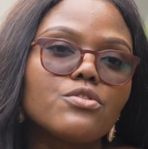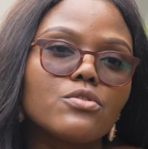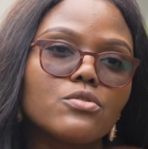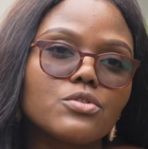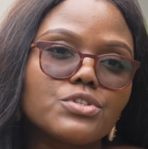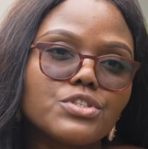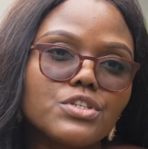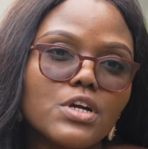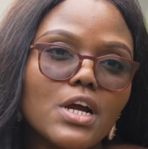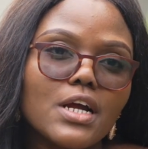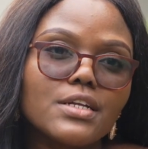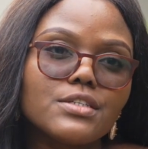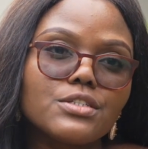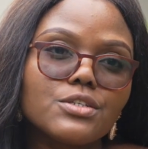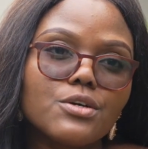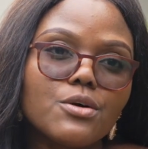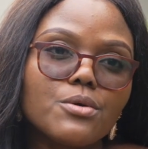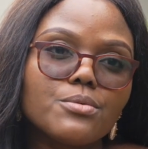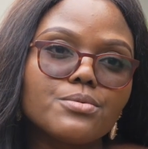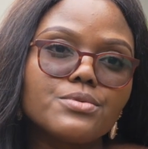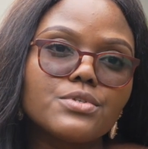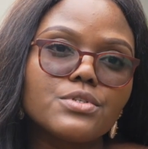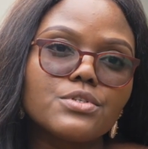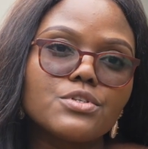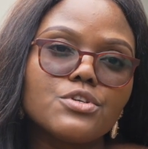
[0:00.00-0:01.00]

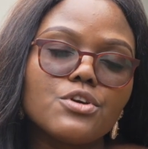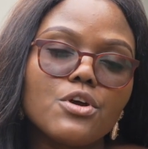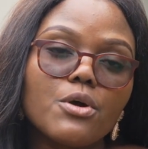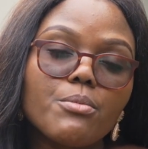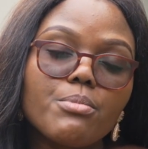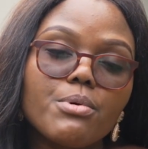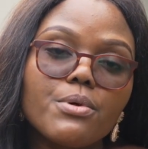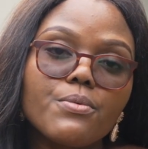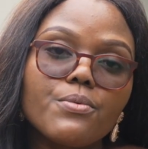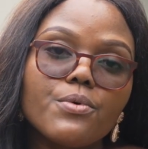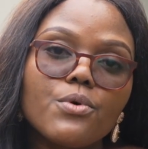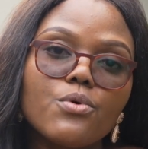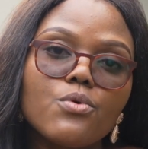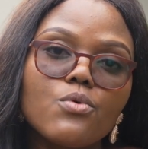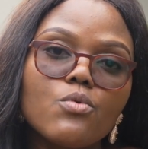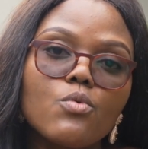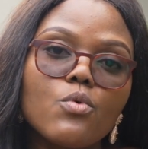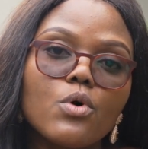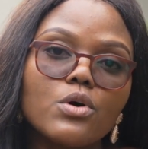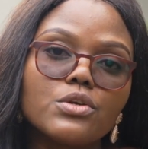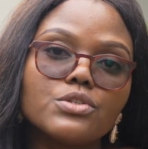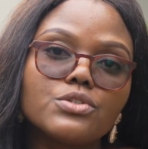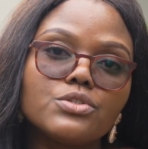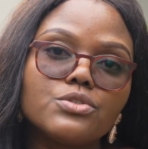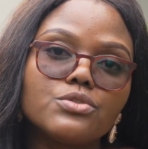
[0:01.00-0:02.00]
startups, young people who
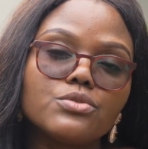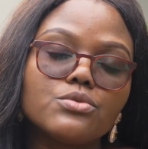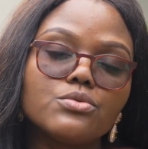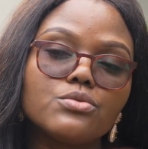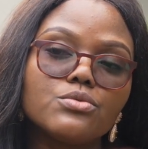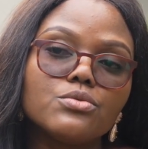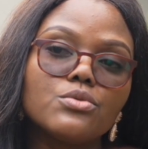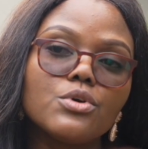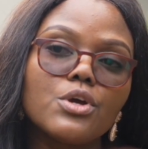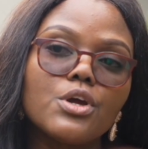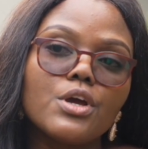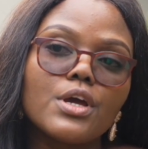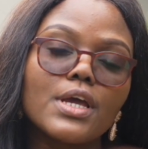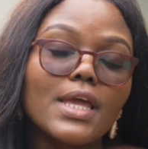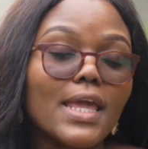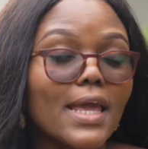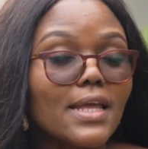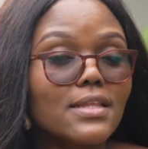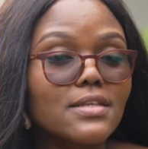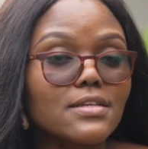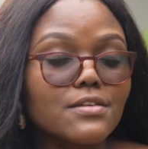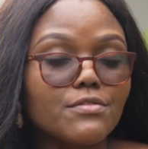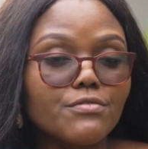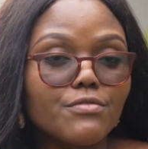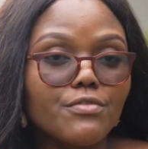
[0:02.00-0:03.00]
want to
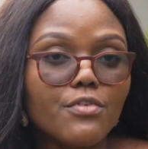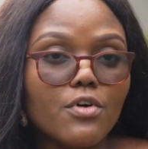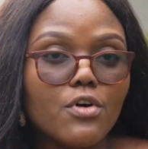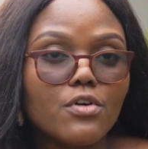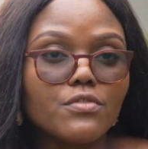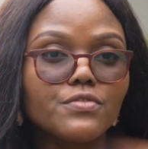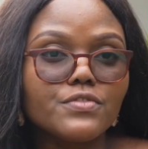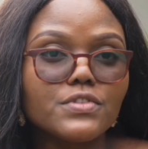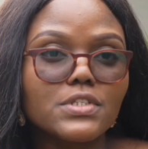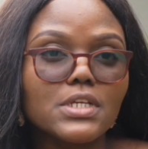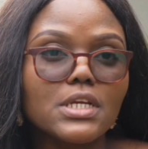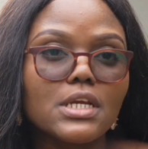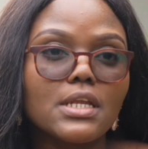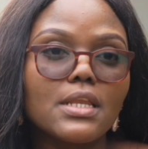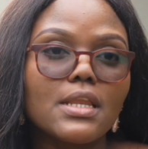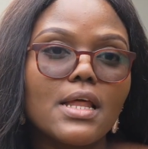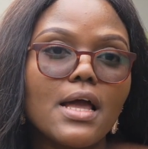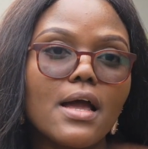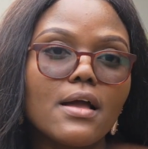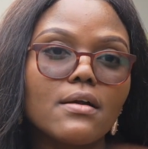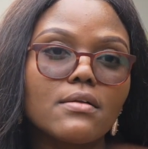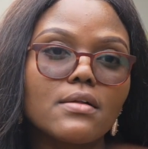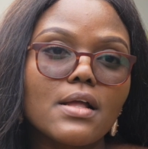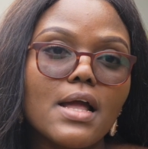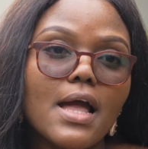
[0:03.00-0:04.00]
get involved in
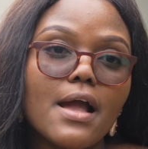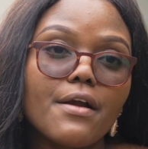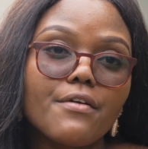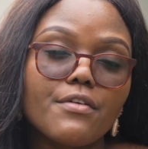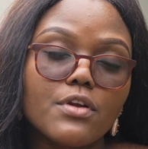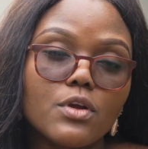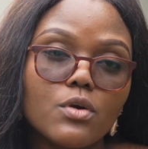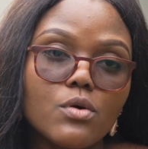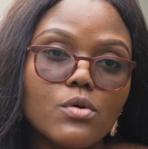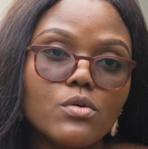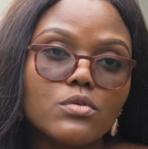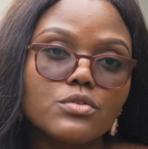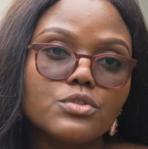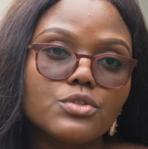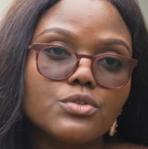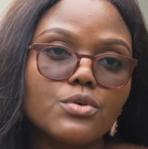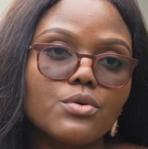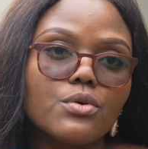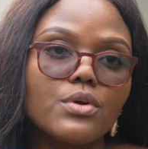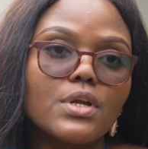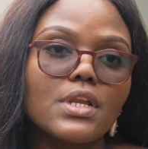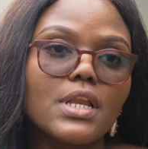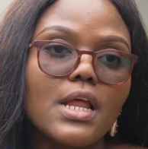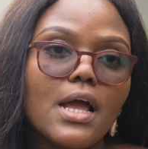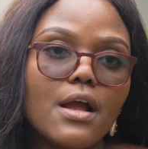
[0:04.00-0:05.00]

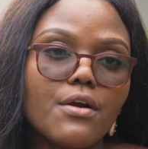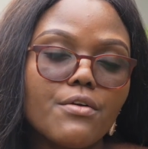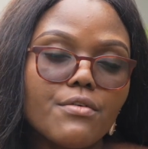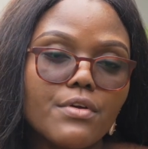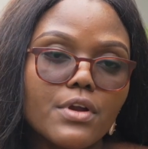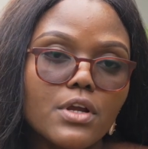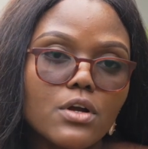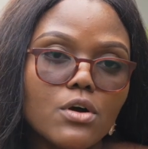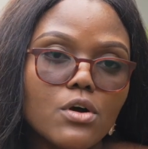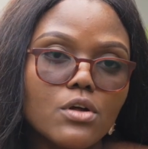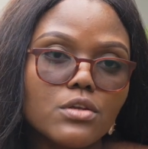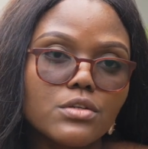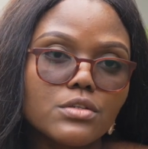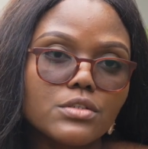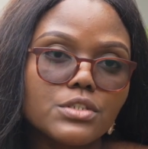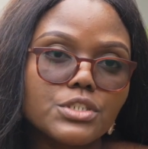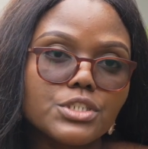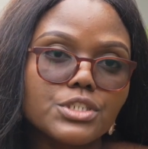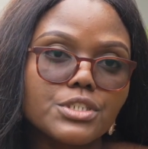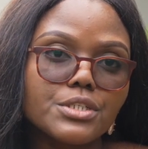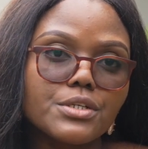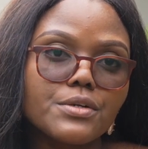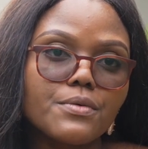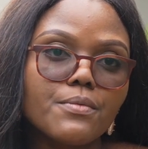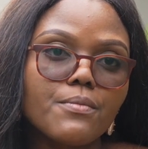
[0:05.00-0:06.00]
agriculture, in
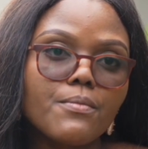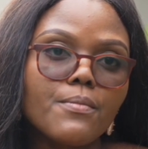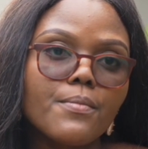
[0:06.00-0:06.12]
agroecology.